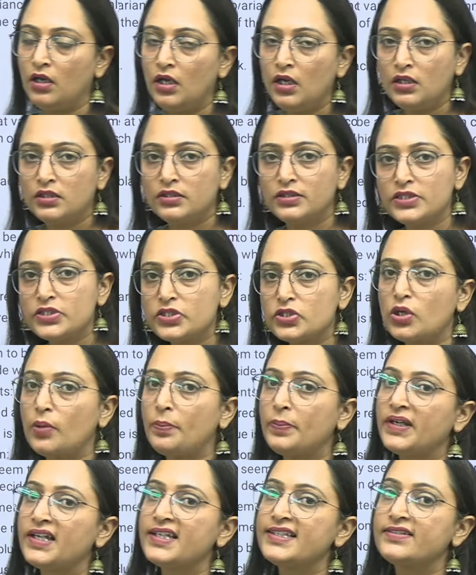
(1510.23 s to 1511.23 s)
This
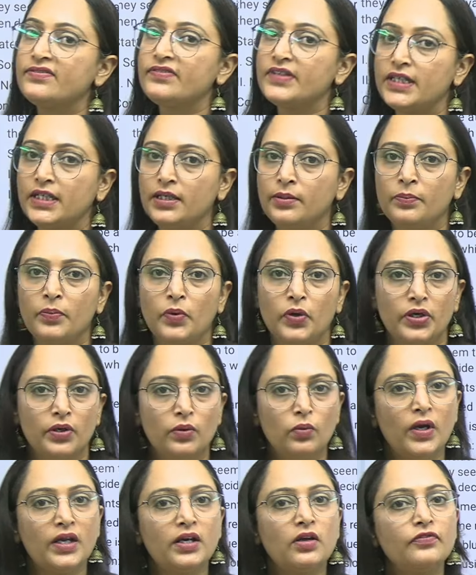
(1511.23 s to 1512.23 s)
topic is very important,
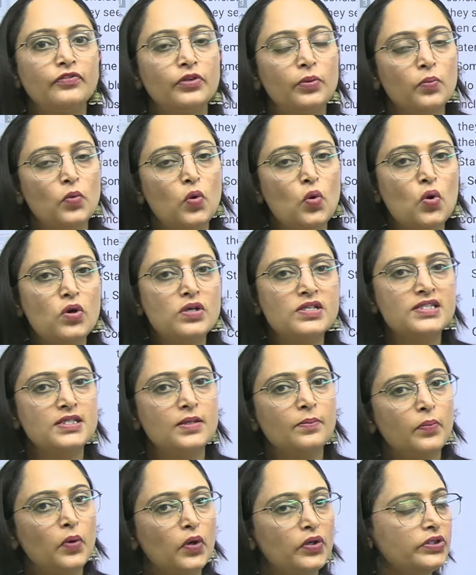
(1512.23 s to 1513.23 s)
one of the most
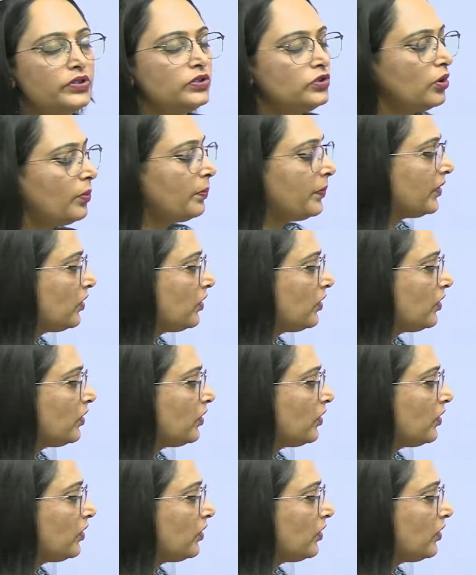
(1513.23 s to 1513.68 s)
important topic